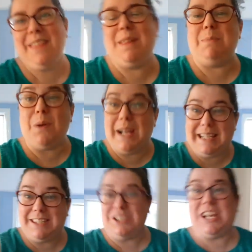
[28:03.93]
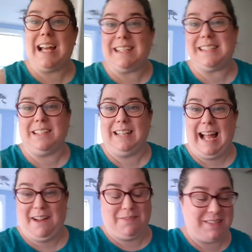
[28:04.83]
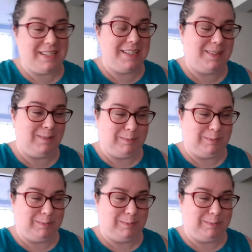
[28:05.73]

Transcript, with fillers: the boys just left.